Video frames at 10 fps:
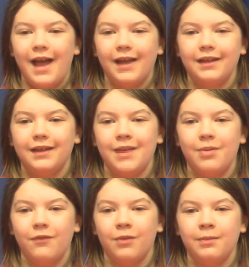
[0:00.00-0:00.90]
I can
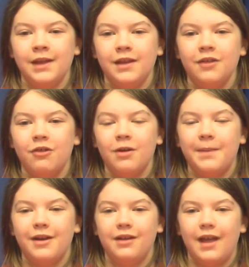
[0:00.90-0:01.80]
keep it for me, or
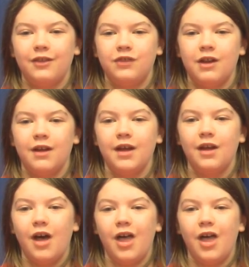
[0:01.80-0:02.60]
better yet, share it.